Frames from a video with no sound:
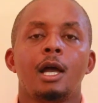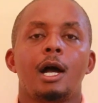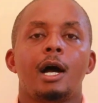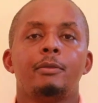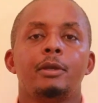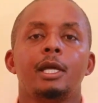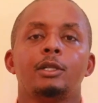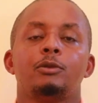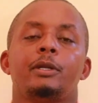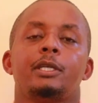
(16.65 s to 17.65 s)
I'm here
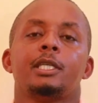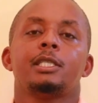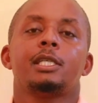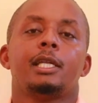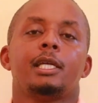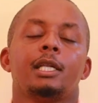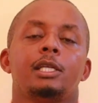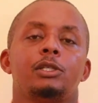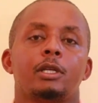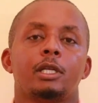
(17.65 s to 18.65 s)
to present an
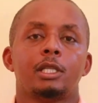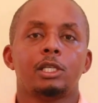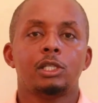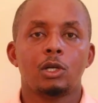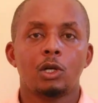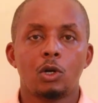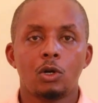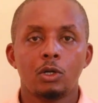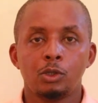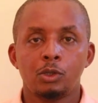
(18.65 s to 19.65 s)
English orientation
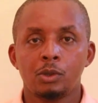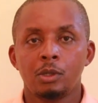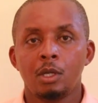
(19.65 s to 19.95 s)
course.